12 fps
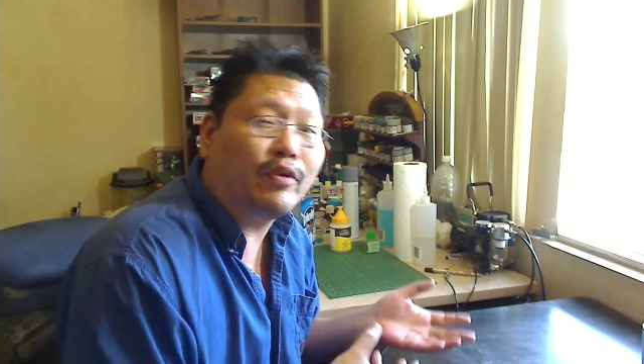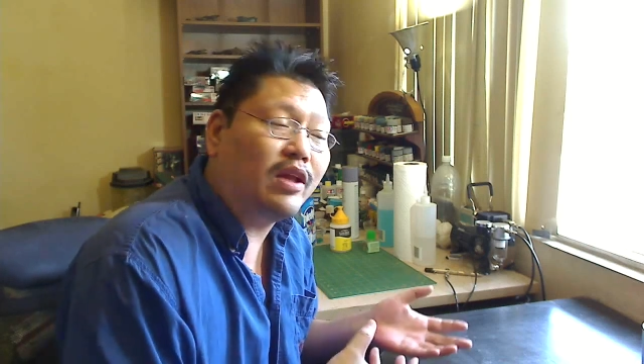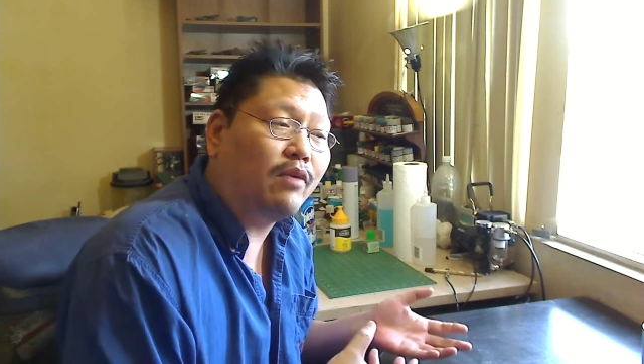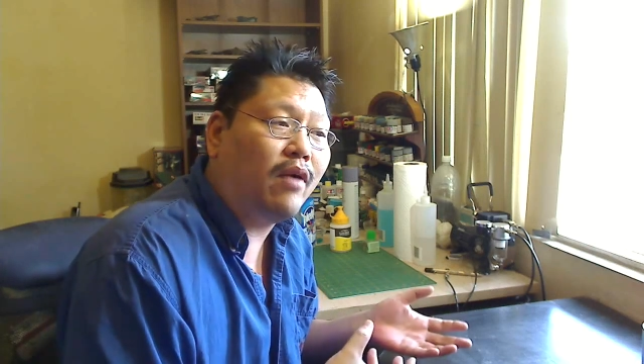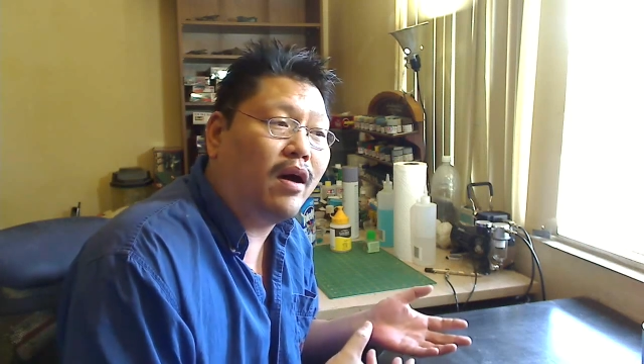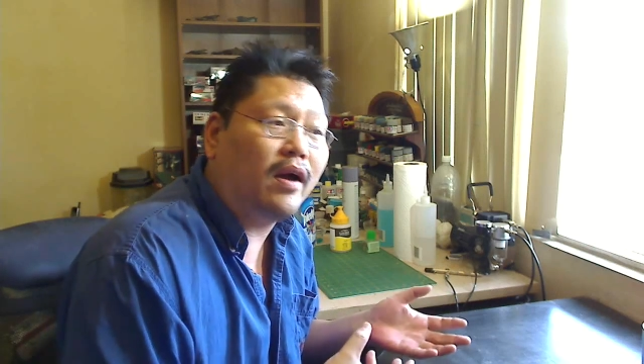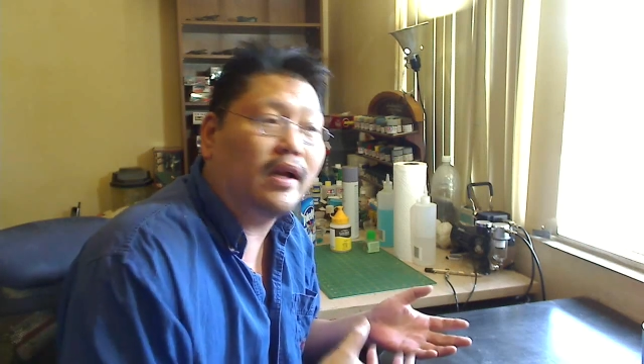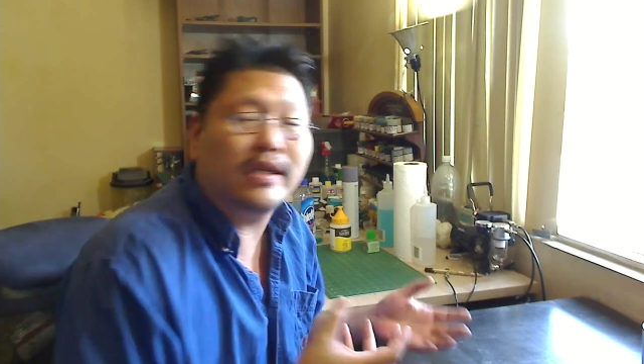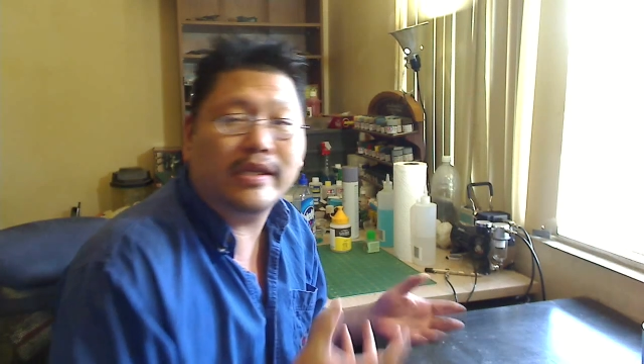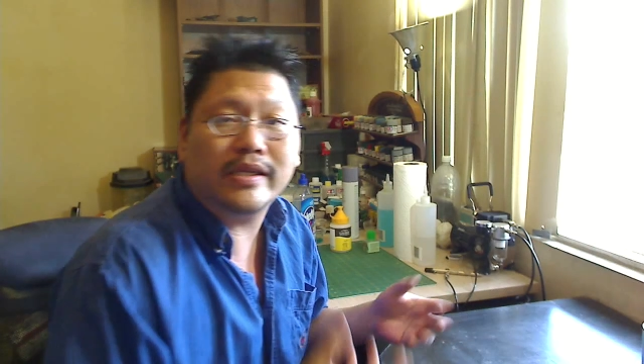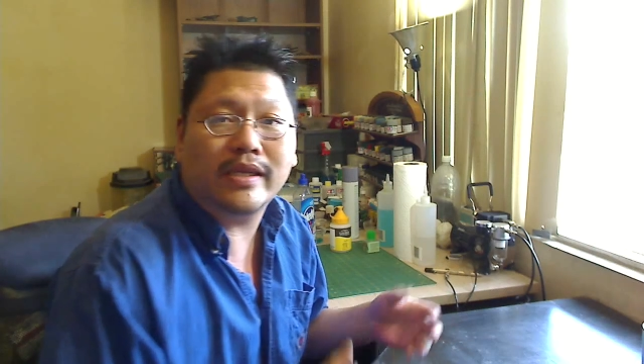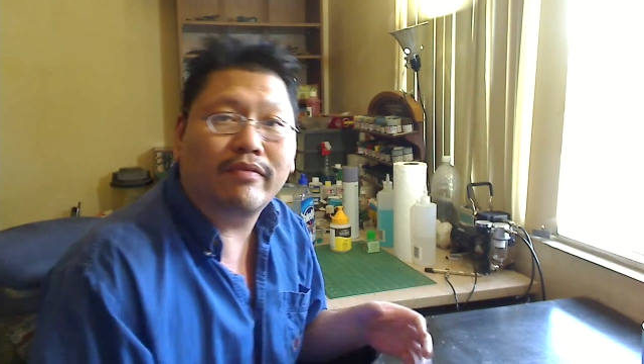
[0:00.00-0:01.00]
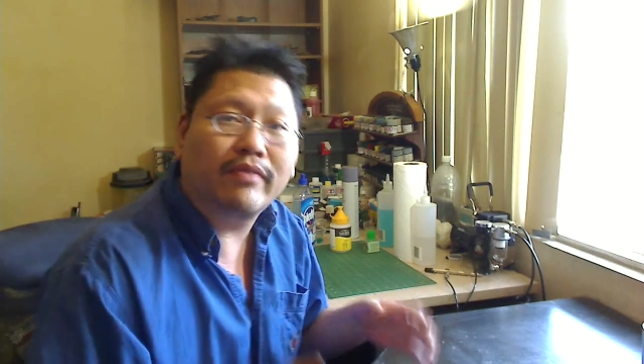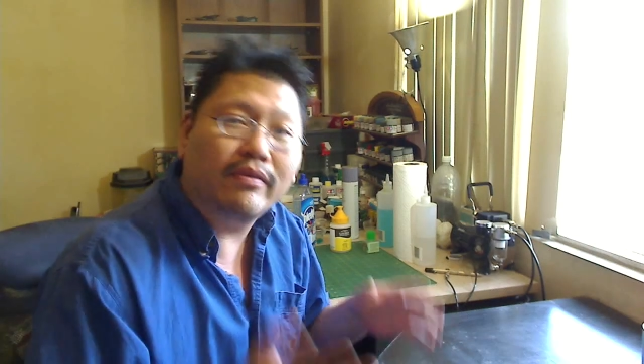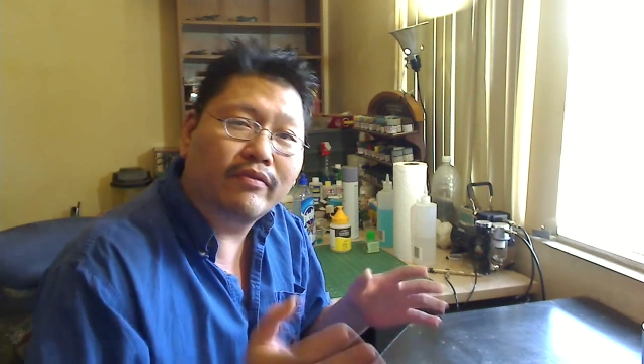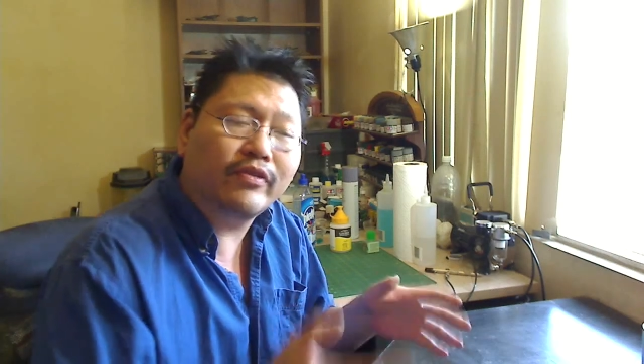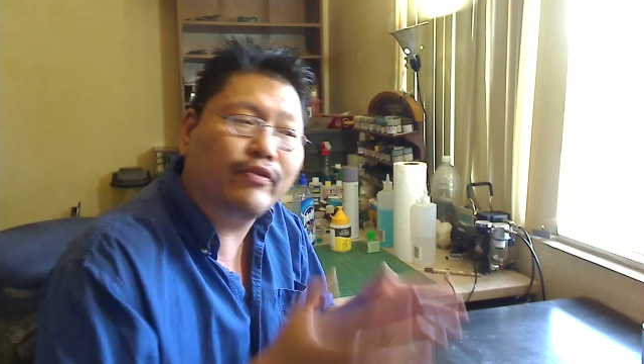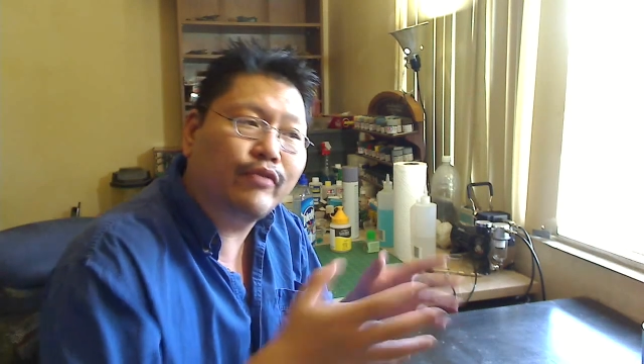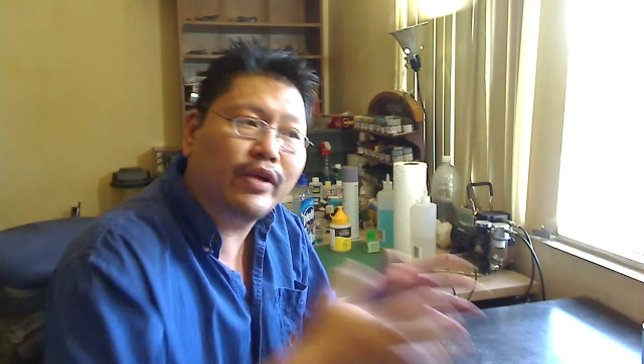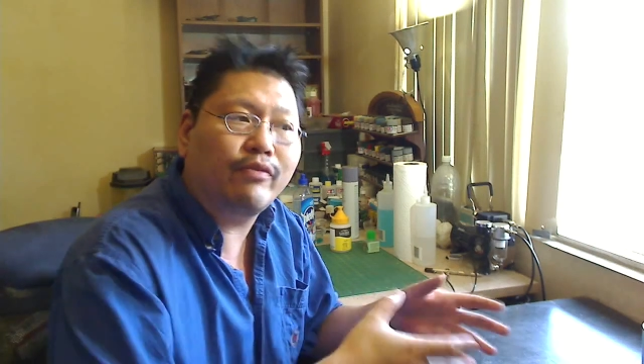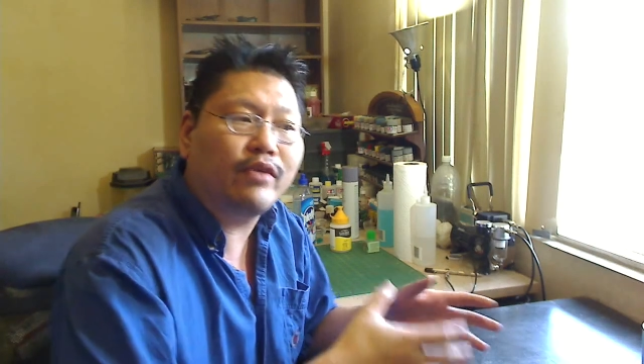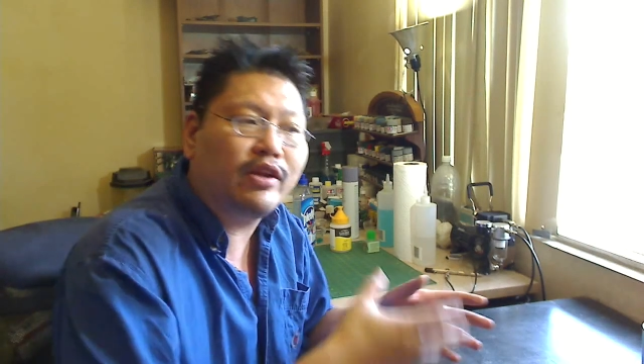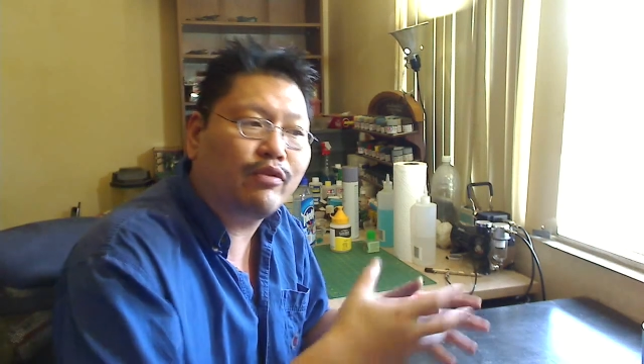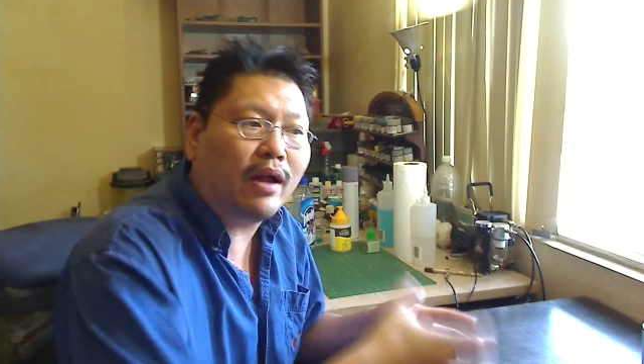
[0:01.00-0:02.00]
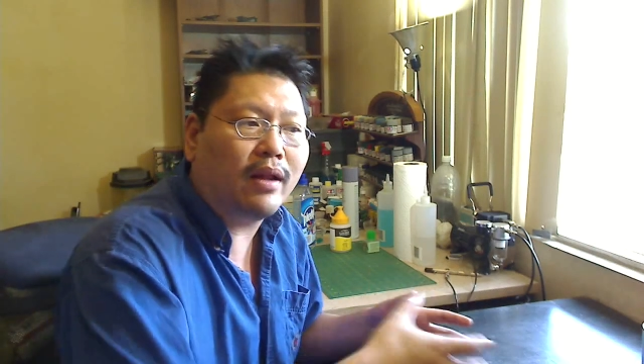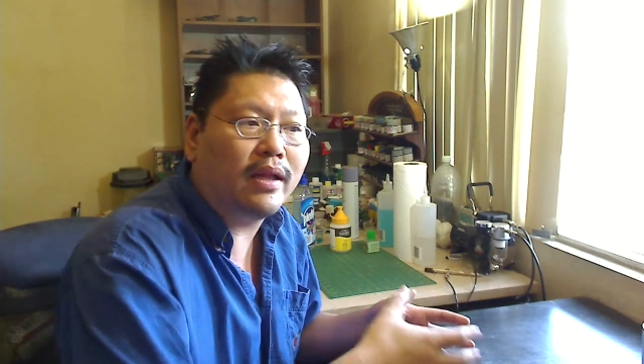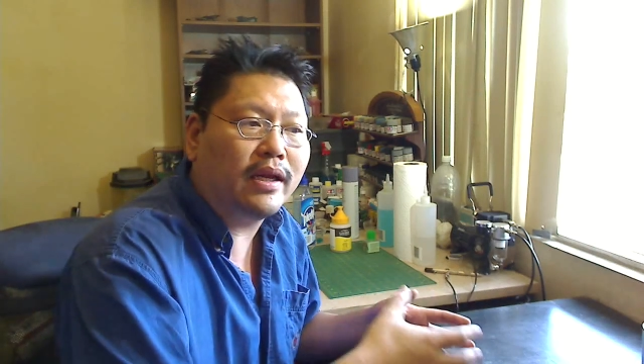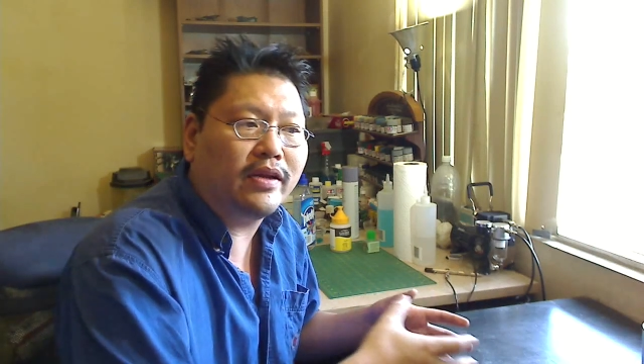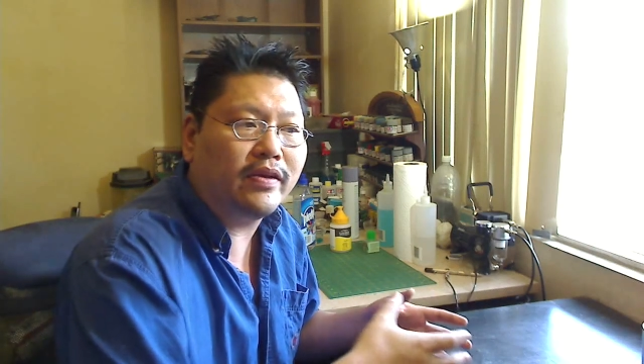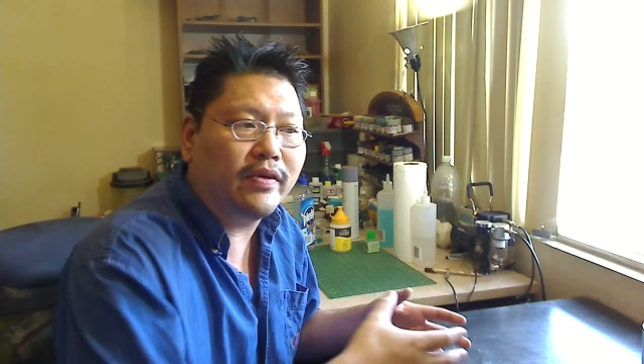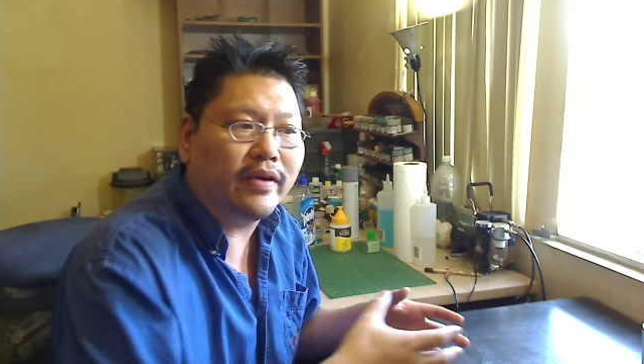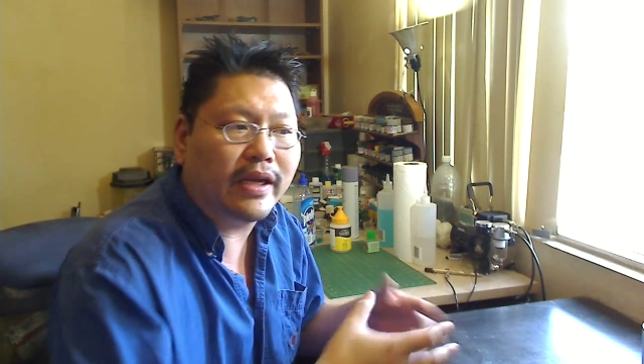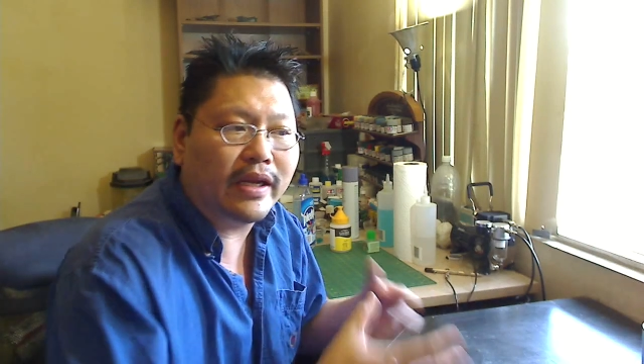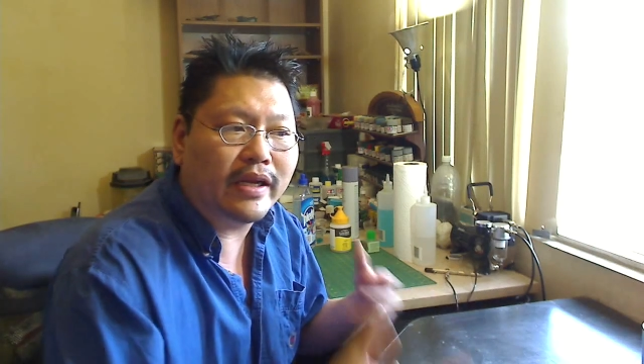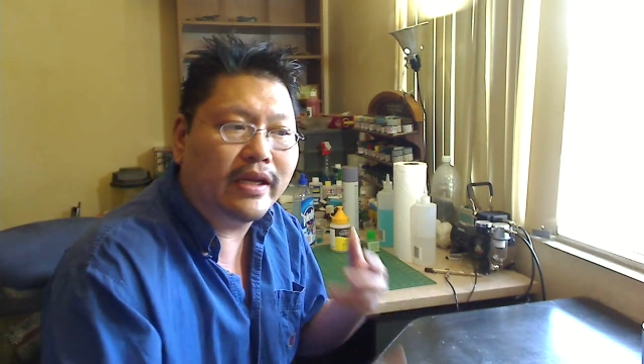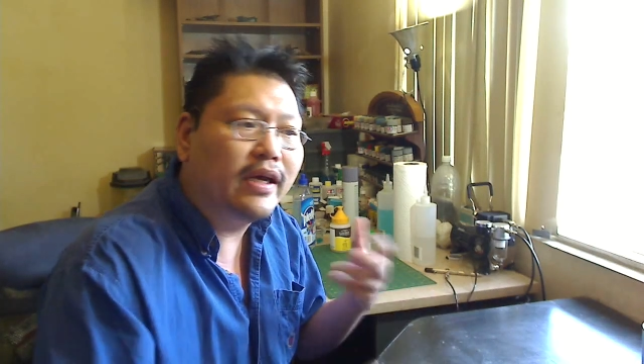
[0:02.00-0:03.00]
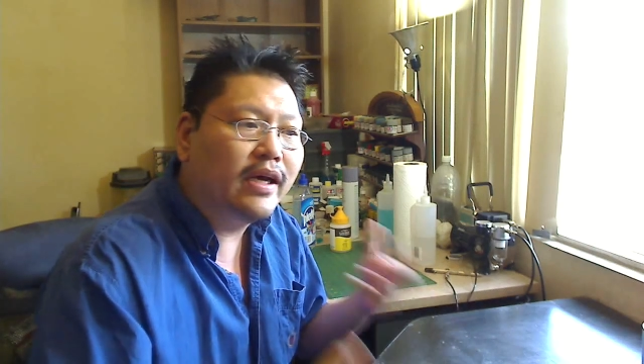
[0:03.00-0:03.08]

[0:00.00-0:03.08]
really want and stuff. We dwell into it